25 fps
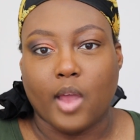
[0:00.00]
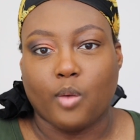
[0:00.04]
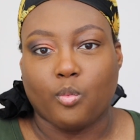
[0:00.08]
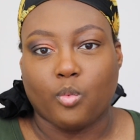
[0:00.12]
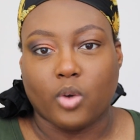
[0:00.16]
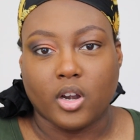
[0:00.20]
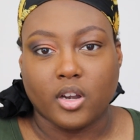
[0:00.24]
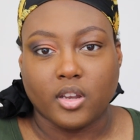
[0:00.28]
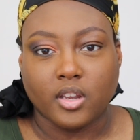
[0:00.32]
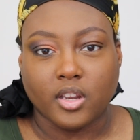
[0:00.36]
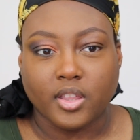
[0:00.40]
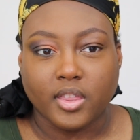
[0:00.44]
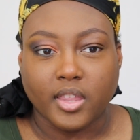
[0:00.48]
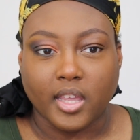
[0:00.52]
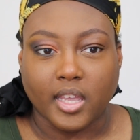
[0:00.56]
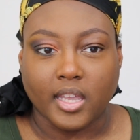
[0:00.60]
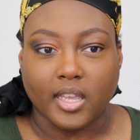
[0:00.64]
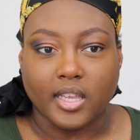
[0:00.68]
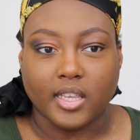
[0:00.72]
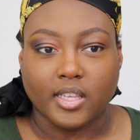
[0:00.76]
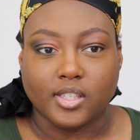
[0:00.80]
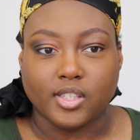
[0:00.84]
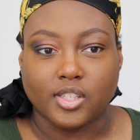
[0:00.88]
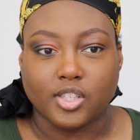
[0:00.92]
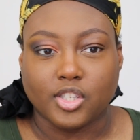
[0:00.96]
and one of their thing
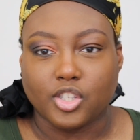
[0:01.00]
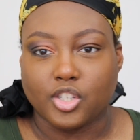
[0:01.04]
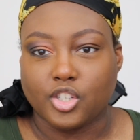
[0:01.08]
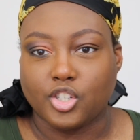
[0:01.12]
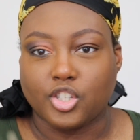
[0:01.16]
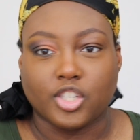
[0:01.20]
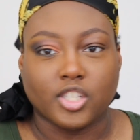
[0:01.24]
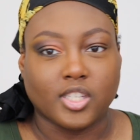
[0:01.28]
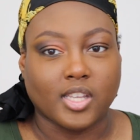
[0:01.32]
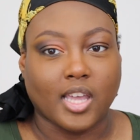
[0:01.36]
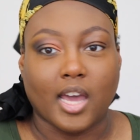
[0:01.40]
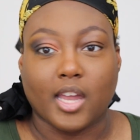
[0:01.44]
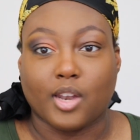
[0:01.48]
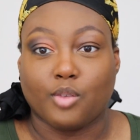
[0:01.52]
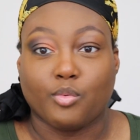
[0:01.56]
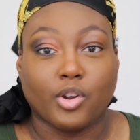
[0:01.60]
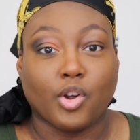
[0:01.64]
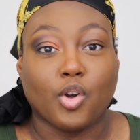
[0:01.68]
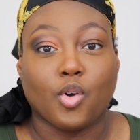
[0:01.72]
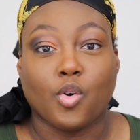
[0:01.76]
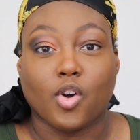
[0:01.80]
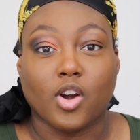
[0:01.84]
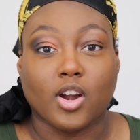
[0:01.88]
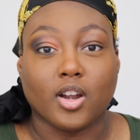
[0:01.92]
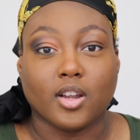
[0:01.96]
is you just gotta
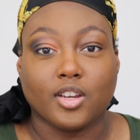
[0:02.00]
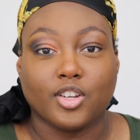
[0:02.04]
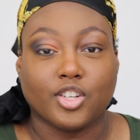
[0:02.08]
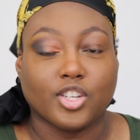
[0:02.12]
record.